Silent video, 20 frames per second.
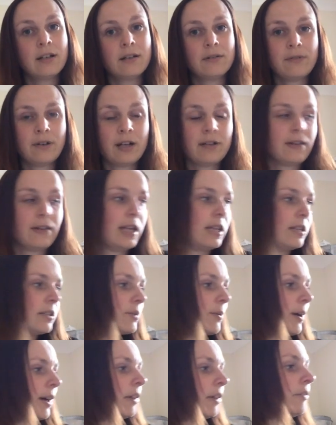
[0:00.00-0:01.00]
5, 8 and
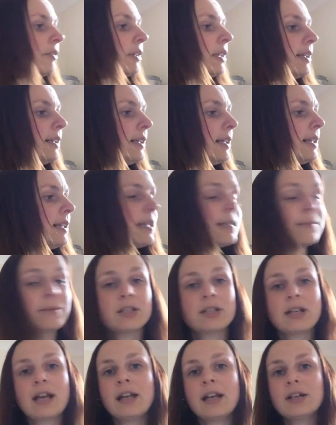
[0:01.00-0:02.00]
12, is
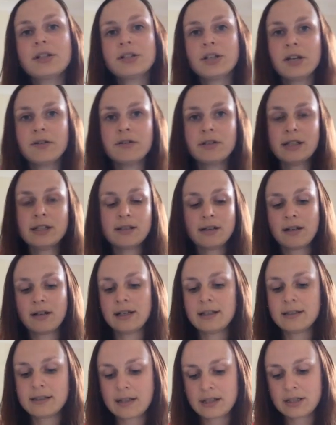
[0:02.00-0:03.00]
Michelle at Jadry
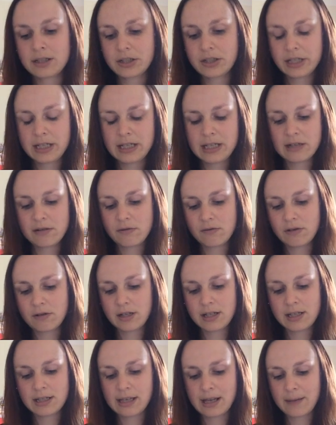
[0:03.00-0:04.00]
Designs, and she
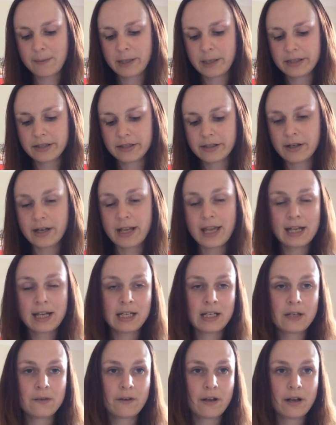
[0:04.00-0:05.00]
is happy to dye
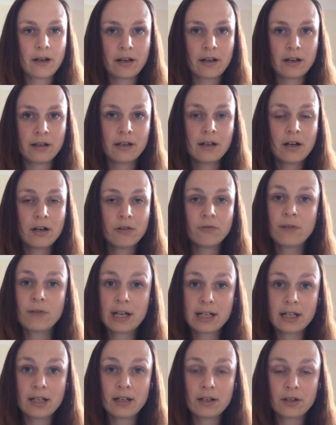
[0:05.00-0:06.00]
any of her
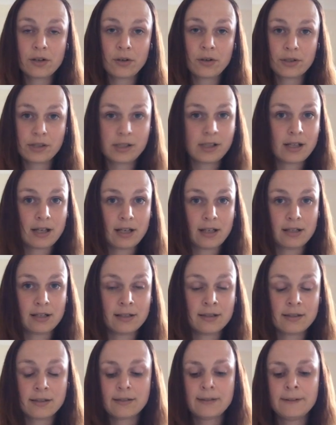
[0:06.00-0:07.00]
regular cotton
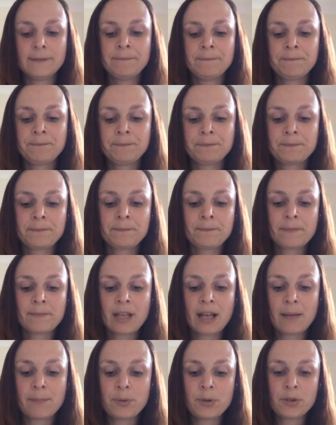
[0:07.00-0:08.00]
colours,
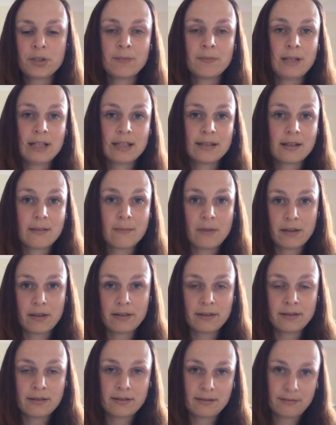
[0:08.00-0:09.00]
and possibly some
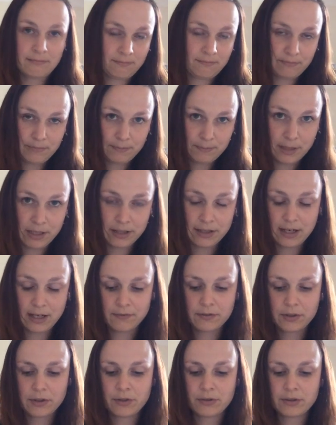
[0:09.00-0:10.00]
others, but you'd
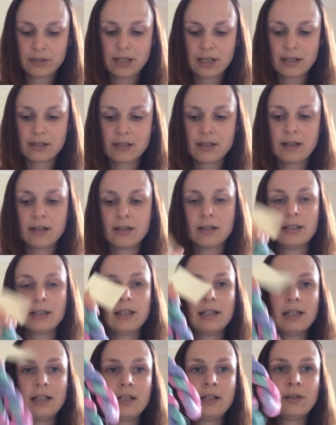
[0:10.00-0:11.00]
have to contact her,
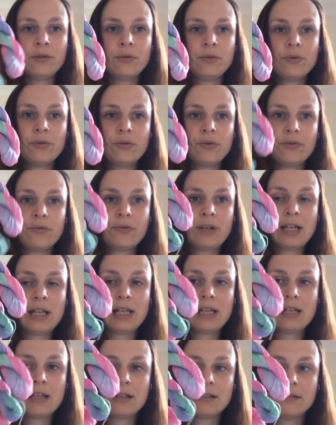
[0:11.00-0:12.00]
in all
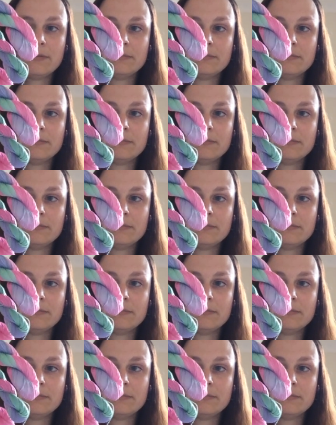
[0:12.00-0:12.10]
3